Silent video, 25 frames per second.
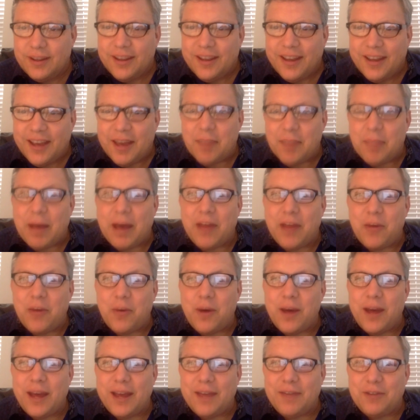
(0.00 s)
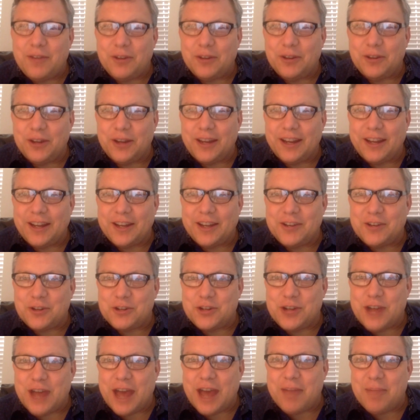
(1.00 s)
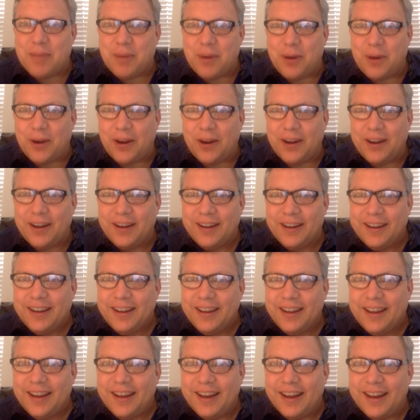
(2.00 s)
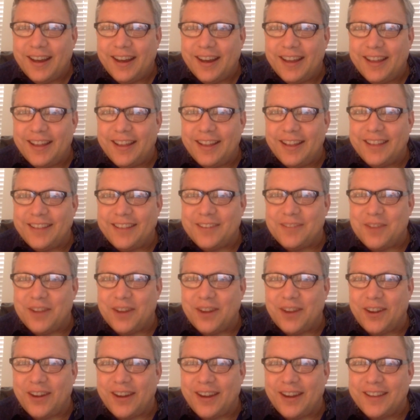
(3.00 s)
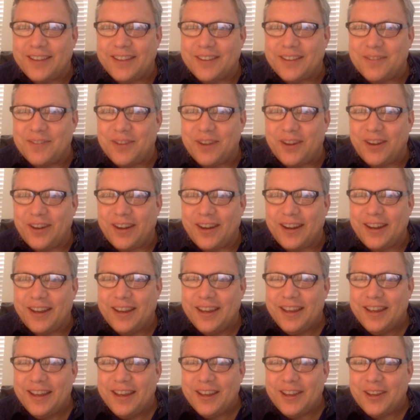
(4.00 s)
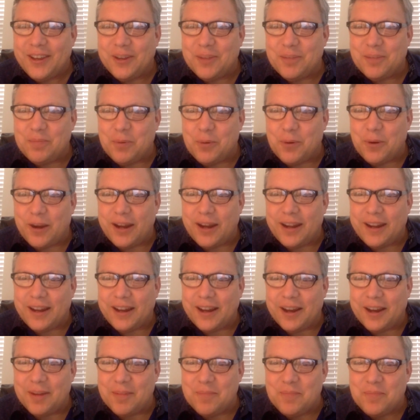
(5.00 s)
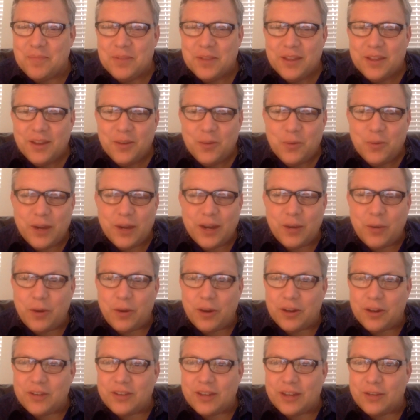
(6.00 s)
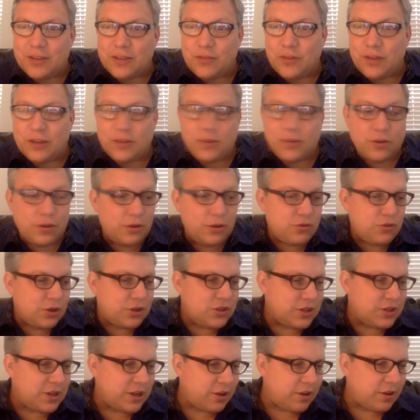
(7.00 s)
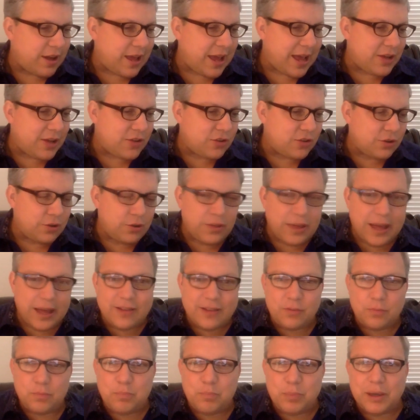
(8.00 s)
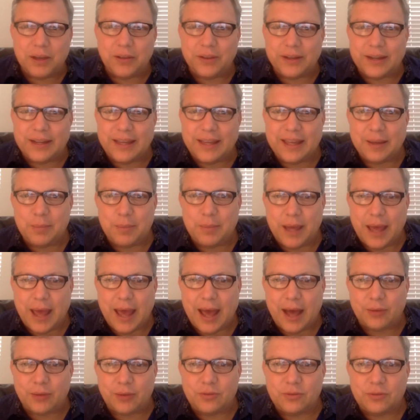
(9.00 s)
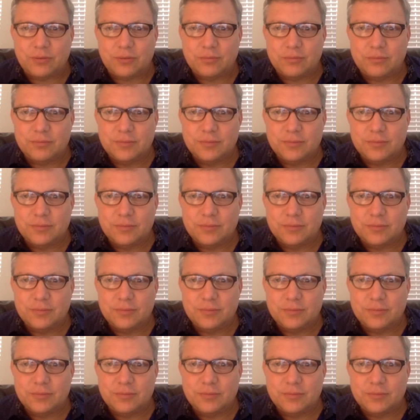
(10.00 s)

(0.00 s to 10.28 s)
And by the way, if you're looking at your chat bar, it's a very good point. Where it says Victory Nutrition International, that's Bill and Kim Downs.